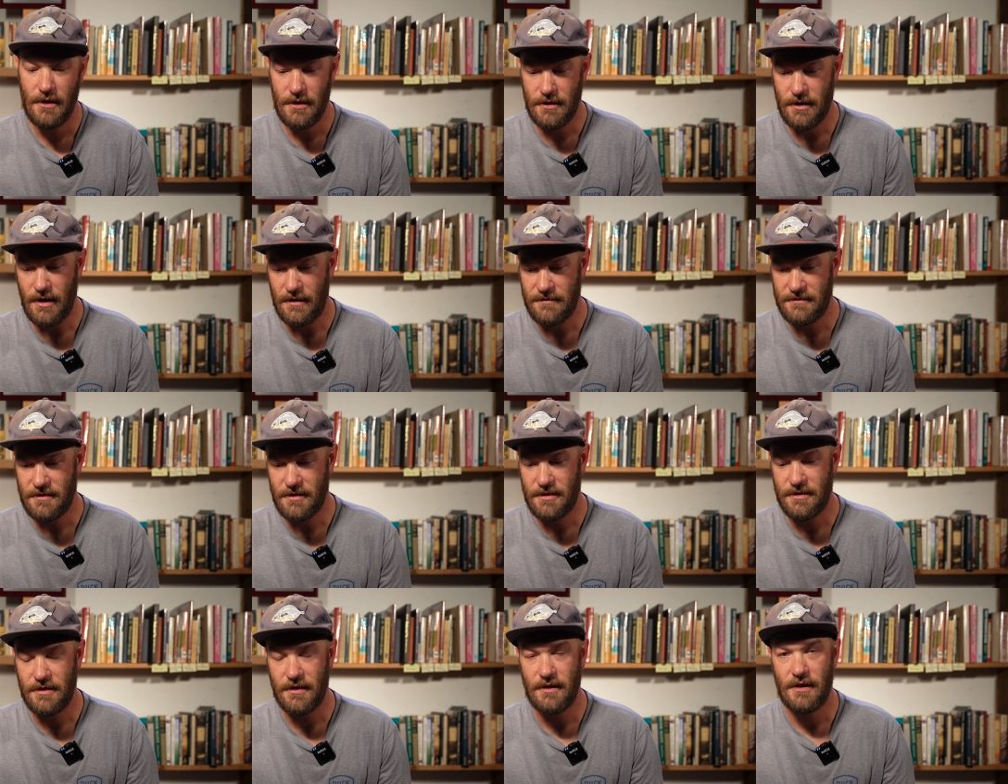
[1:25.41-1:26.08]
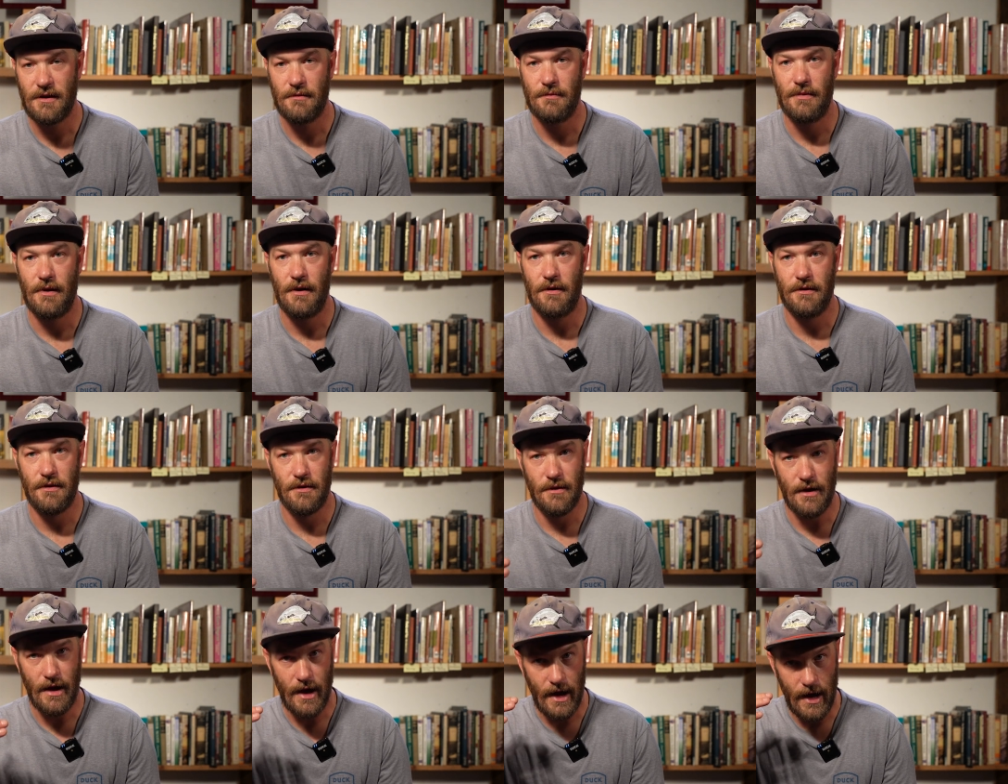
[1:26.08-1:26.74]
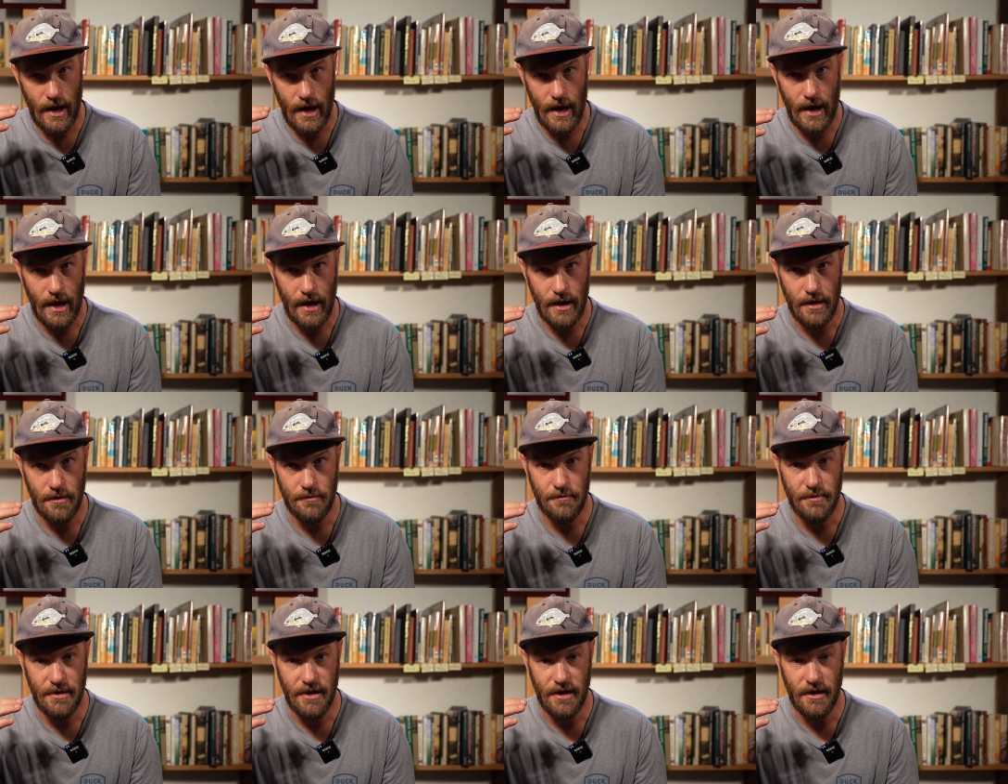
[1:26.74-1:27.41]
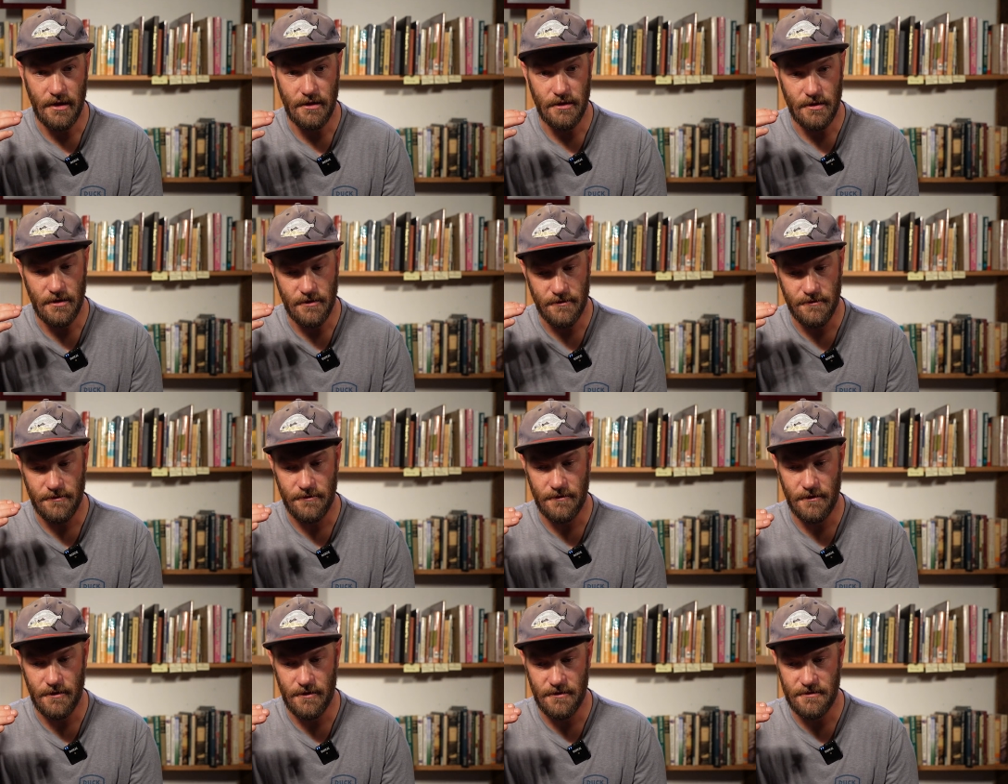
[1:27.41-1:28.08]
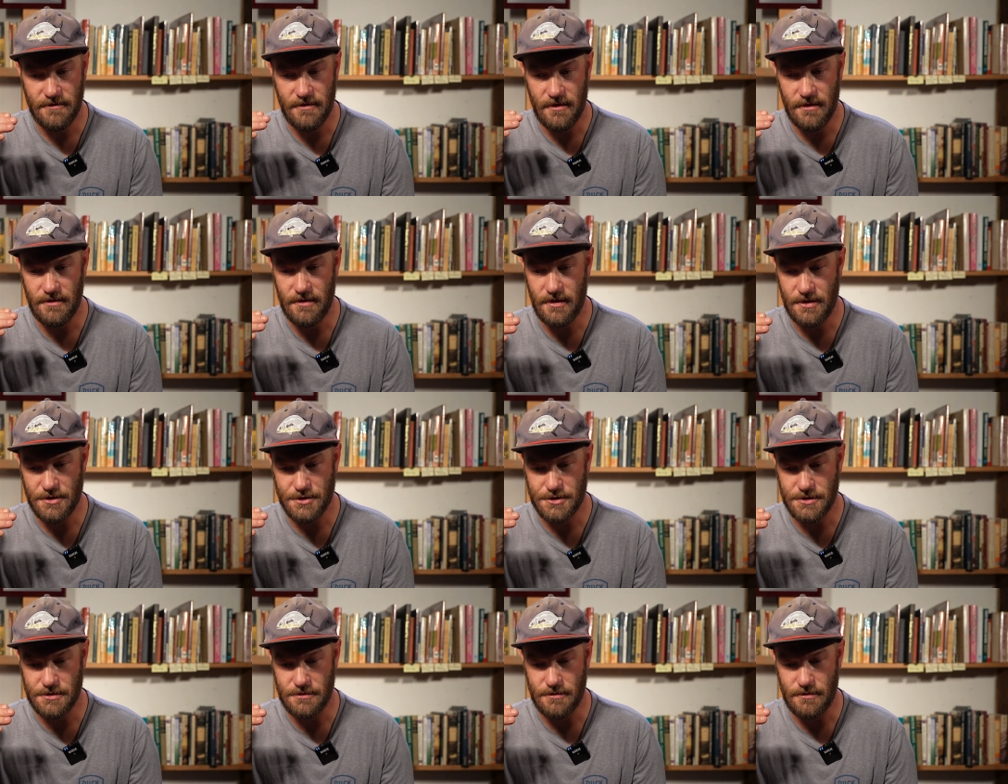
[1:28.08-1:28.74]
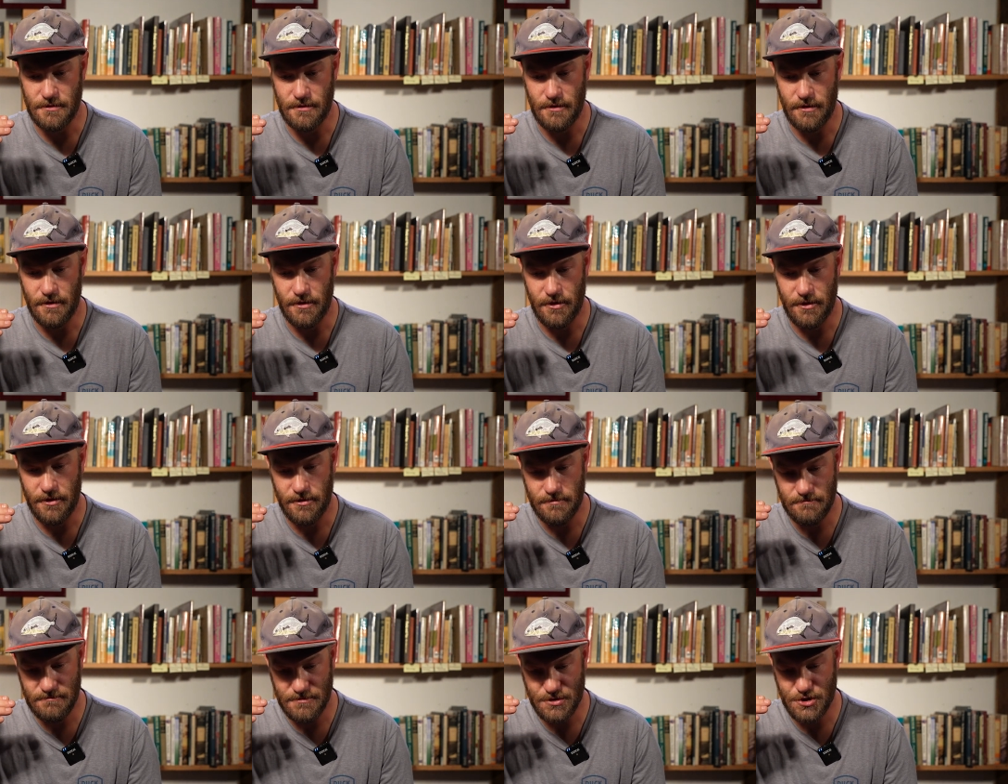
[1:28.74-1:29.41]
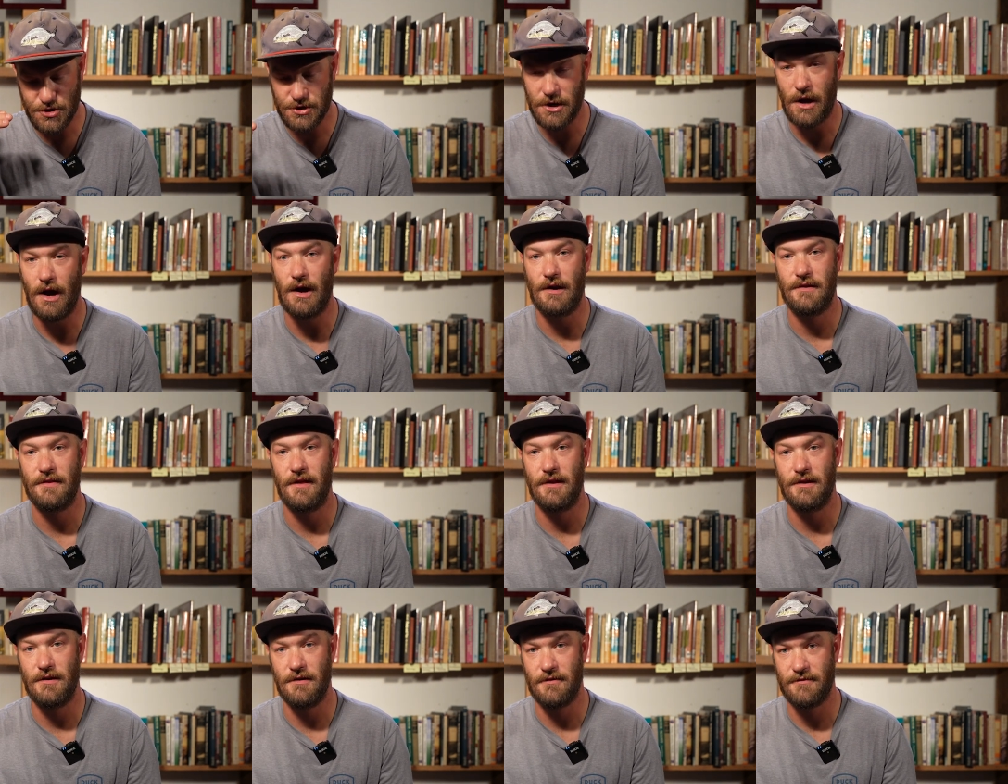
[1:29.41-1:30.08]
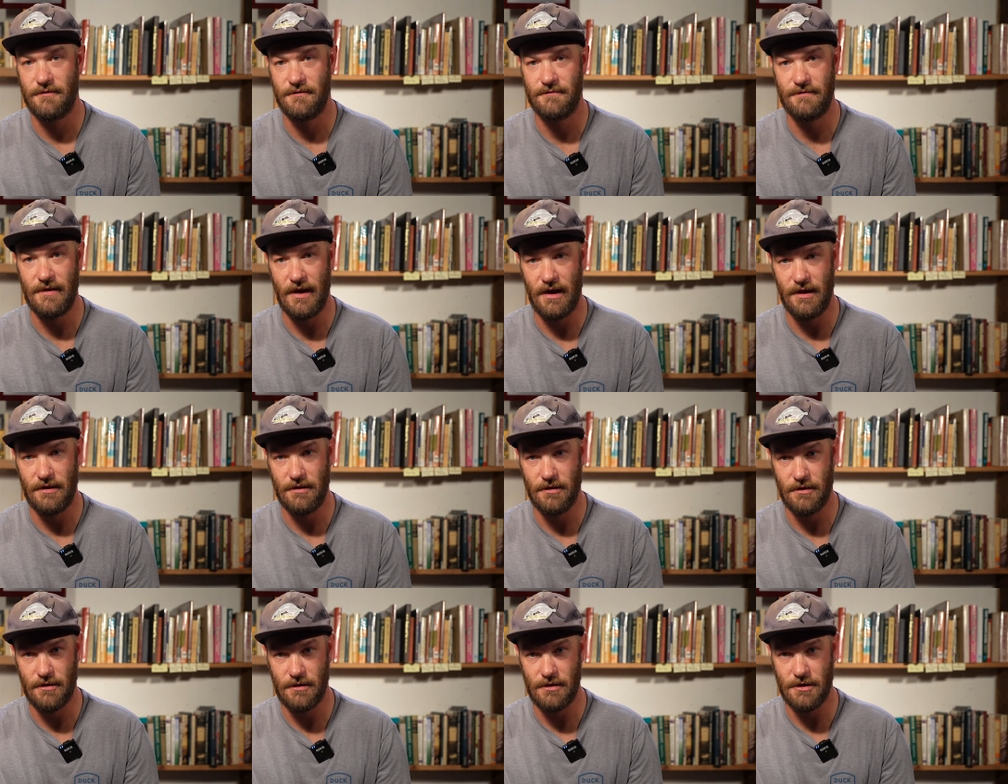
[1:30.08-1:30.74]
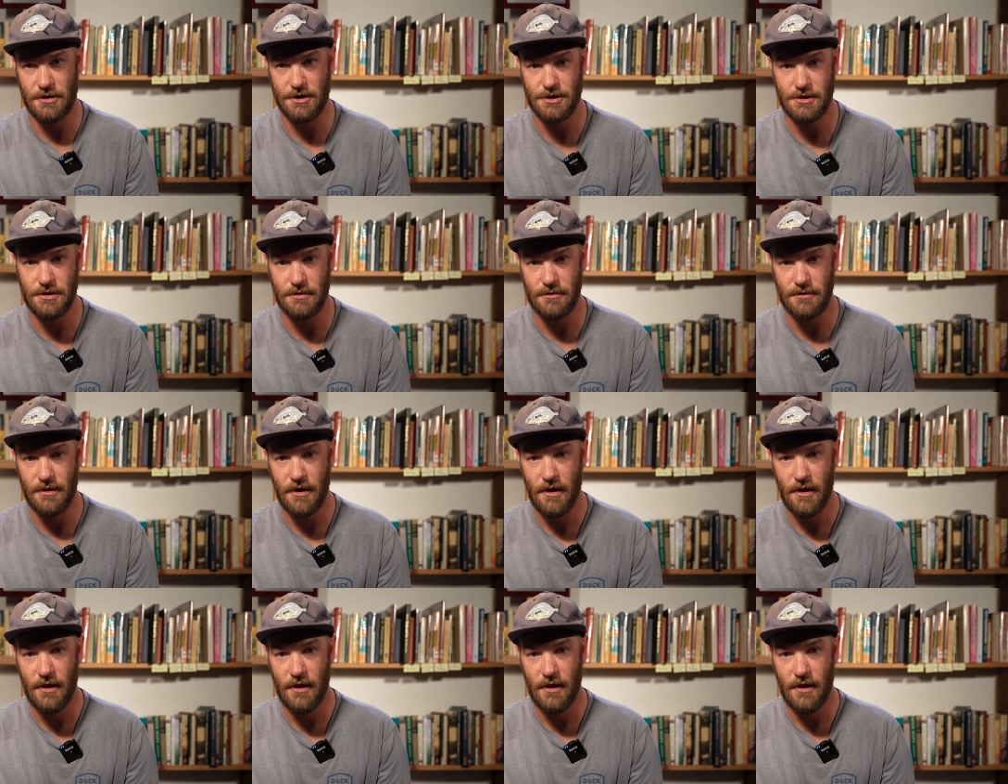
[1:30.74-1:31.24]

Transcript: you have to think about your eye being your first initial shot that you're that you're going to shoot.